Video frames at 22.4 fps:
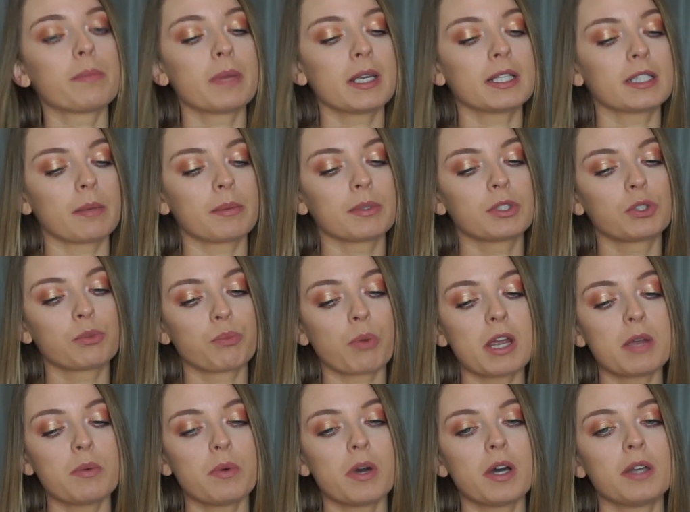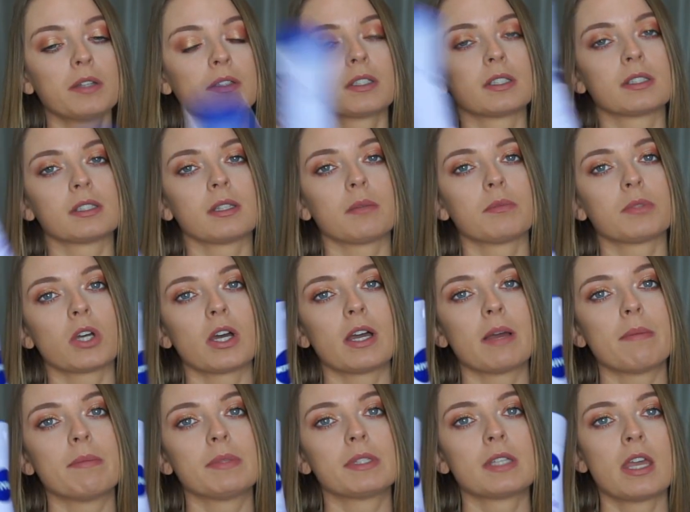picked up a spray one because
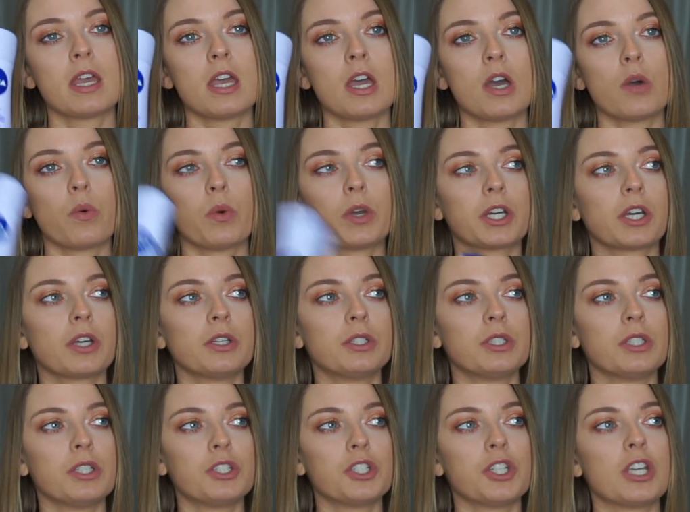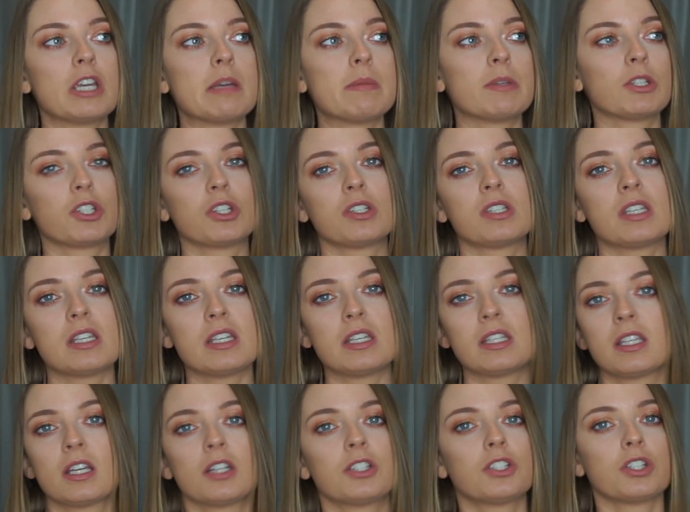sometimes when I go to the gym it's just
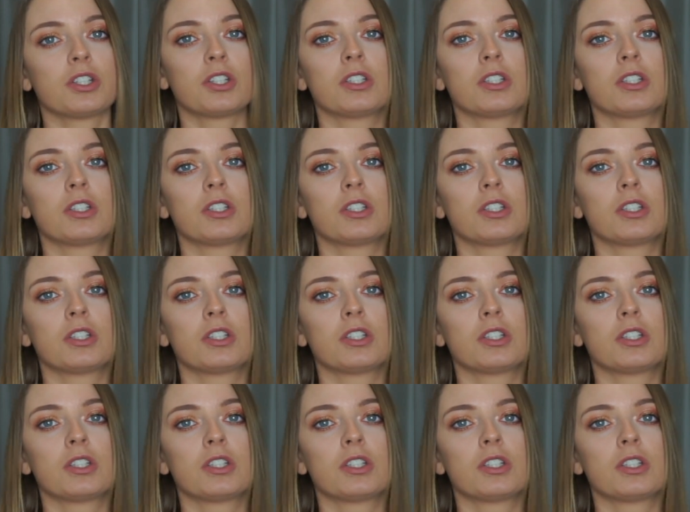easier